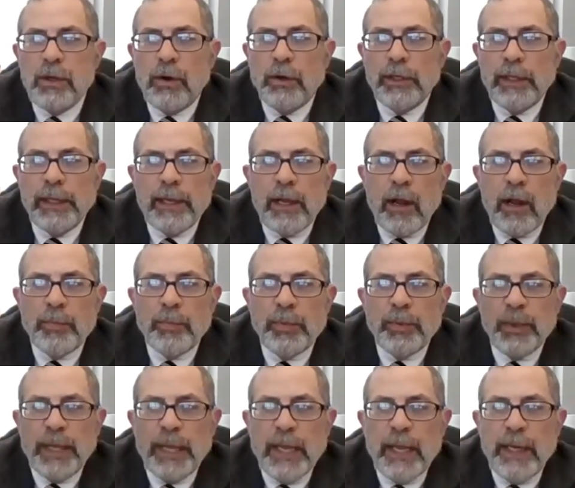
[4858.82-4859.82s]
currently our
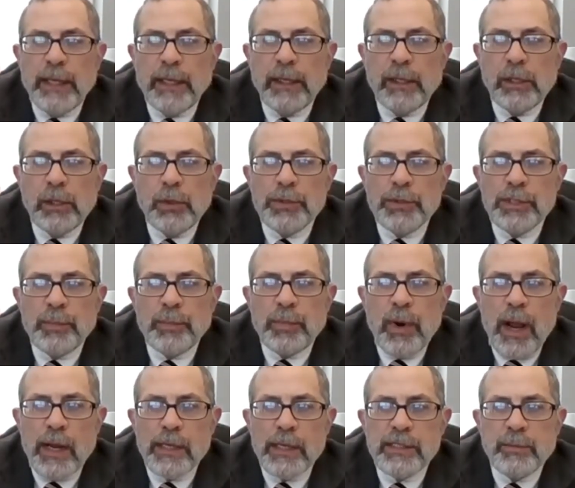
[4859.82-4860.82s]
plan includes
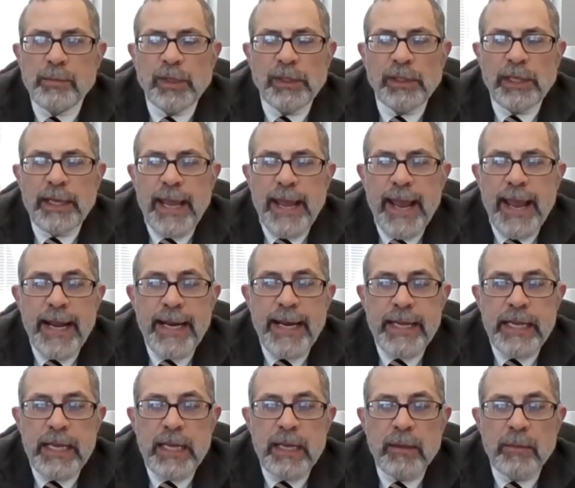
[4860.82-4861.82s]
approximately
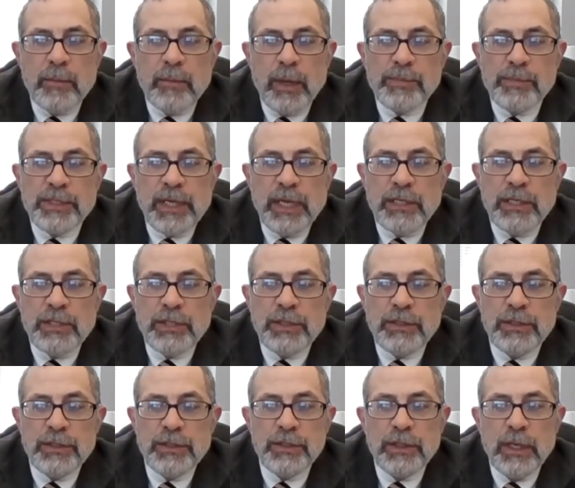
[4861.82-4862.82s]
80 pump
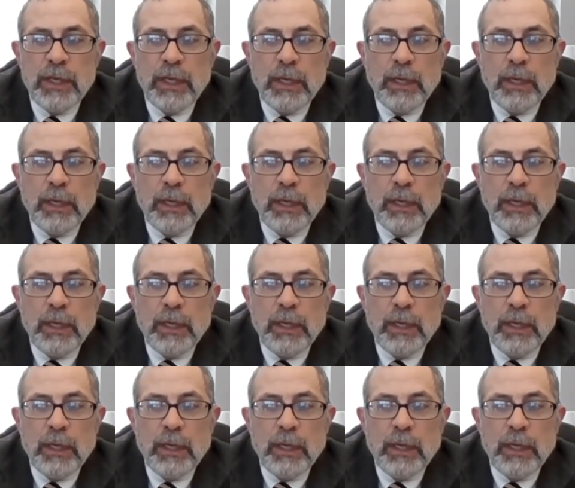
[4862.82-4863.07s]
stations